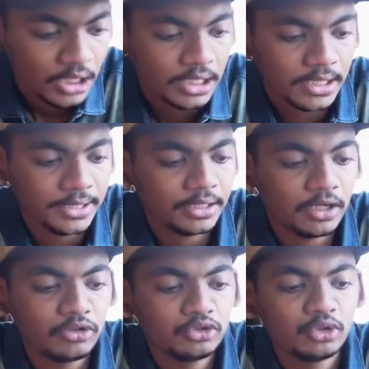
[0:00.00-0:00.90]
And
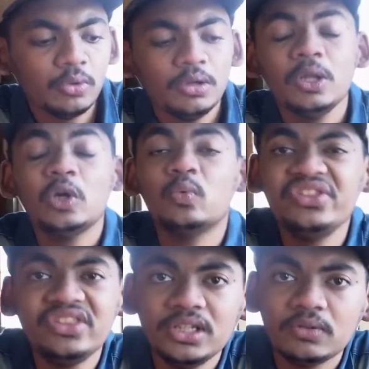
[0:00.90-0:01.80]
also
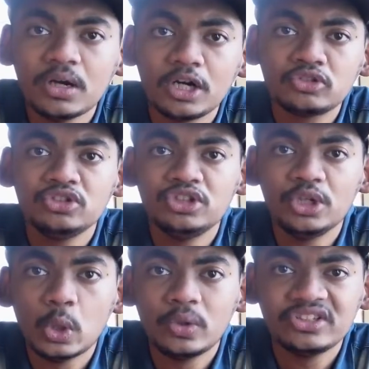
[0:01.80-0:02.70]
within
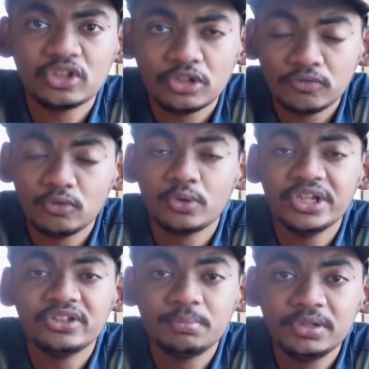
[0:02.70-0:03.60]
Oxygen OS on the phone,
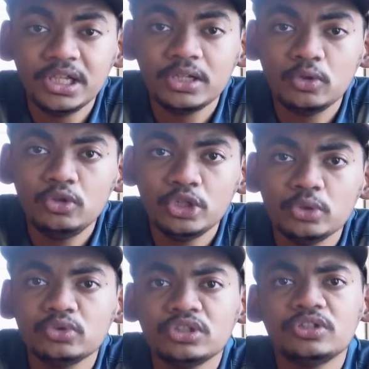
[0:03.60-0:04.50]
it's pretty good to
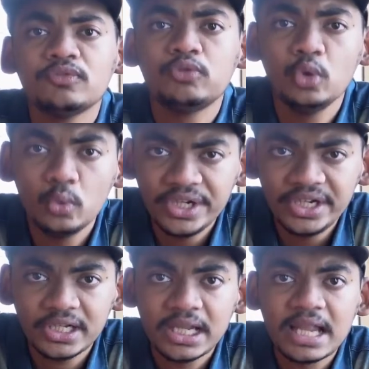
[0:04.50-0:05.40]
use. It's
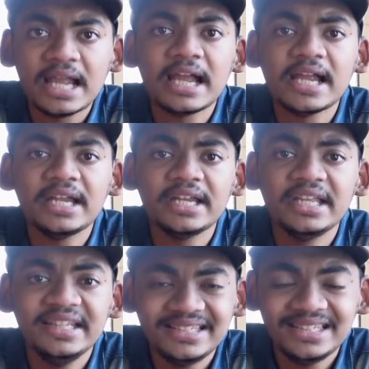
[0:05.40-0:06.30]
fluent and
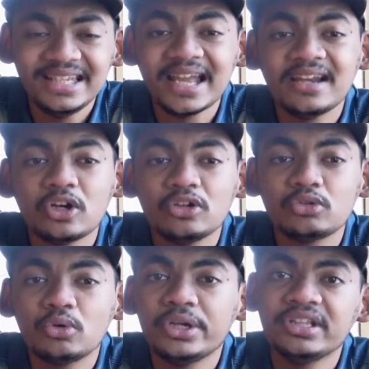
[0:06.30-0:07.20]
easy, and
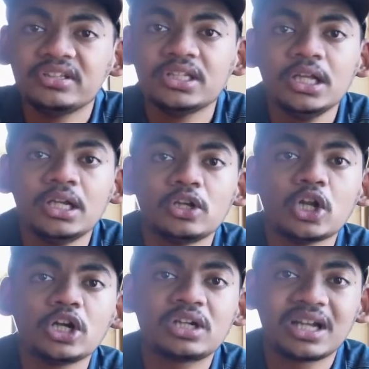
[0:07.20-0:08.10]
also it is
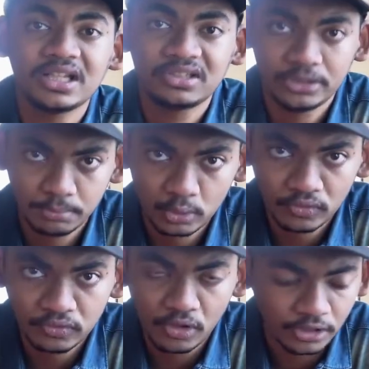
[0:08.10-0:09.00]
not cluster
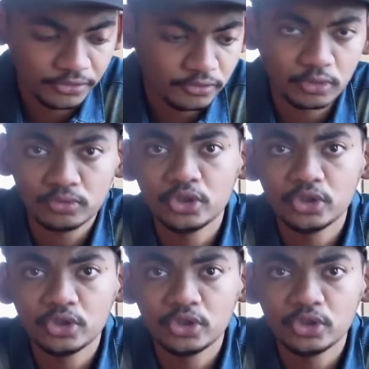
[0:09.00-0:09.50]
proof on the phone.